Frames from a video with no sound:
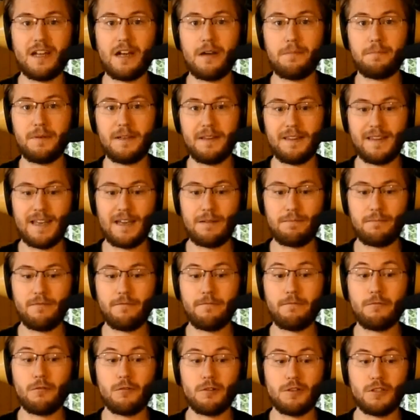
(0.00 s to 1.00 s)
up on that
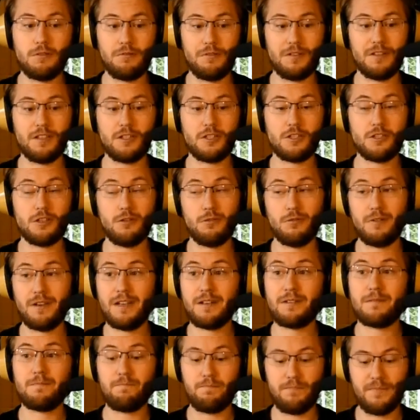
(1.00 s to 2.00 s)
before doing the show.
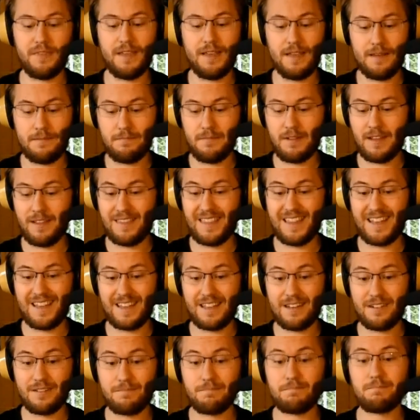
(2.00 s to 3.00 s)
I
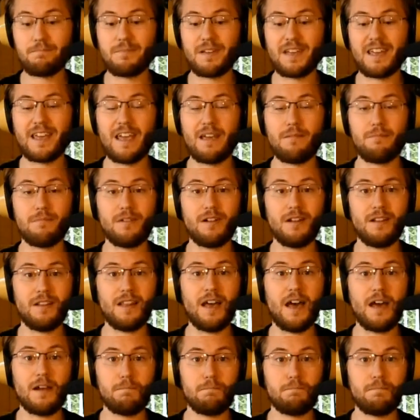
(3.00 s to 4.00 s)
think it became a
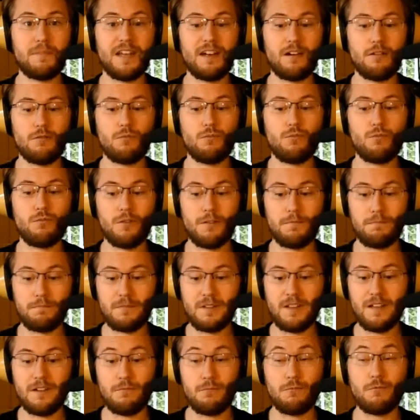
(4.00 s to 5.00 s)
lot better
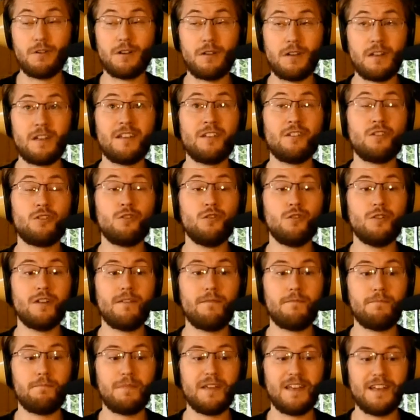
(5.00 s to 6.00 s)
than what it could
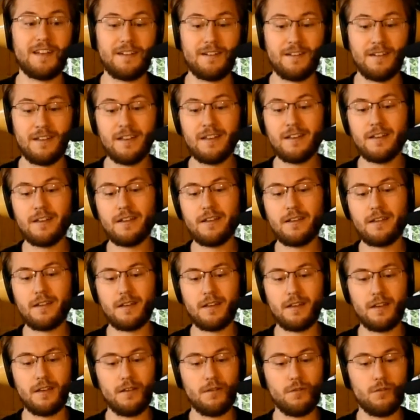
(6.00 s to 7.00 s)
have been
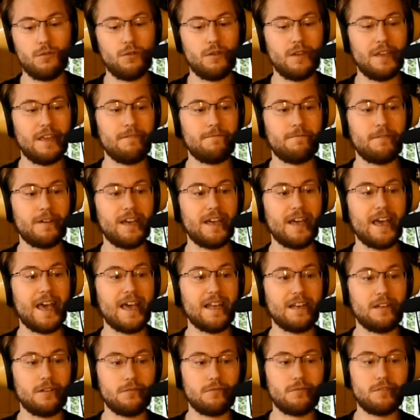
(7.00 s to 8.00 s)
if I
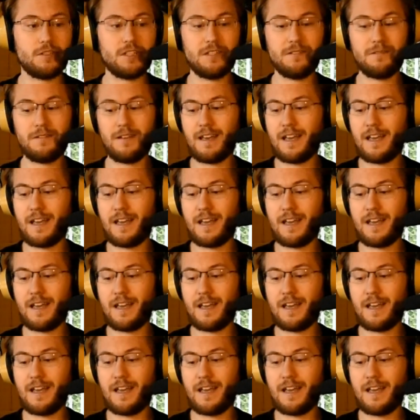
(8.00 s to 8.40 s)
hadn't